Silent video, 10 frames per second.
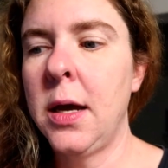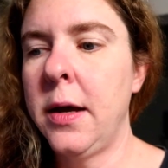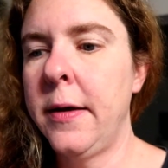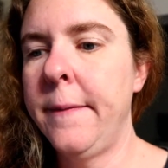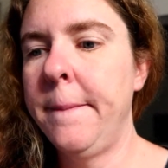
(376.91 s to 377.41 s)

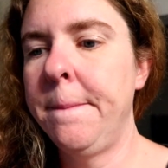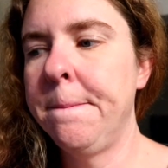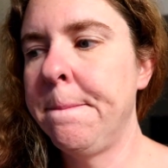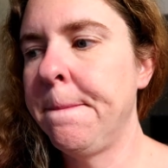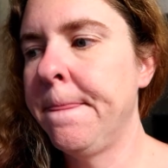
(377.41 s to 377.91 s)

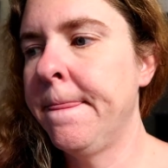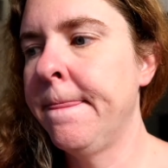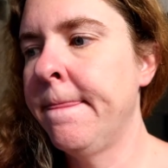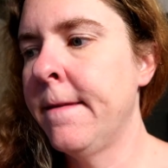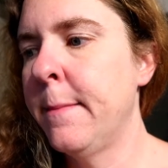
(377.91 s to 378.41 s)
Um,
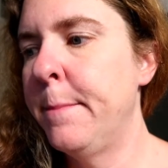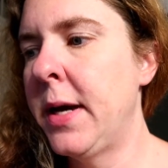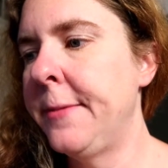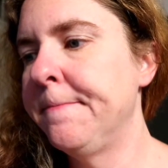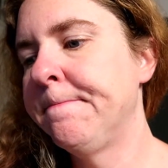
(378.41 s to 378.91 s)

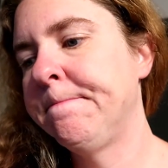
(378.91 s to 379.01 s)
but